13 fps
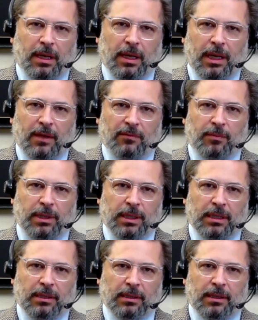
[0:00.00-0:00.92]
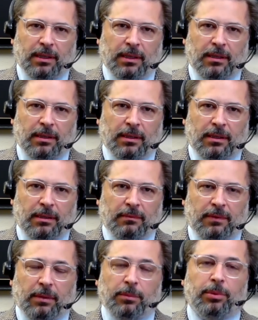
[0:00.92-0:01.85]
have been uh,
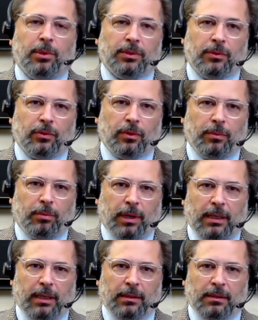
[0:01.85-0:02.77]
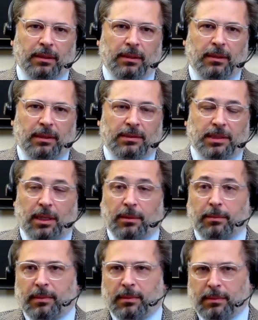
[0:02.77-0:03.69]
very important to the brand.
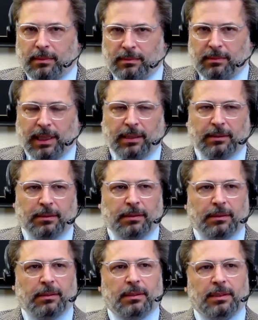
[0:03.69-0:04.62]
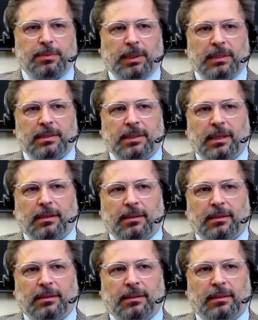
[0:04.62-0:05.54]
Some like the split
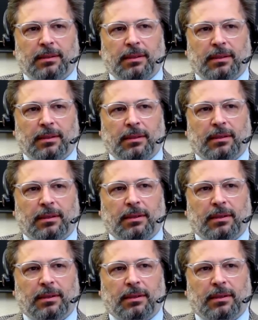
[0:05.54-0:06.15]
second uh,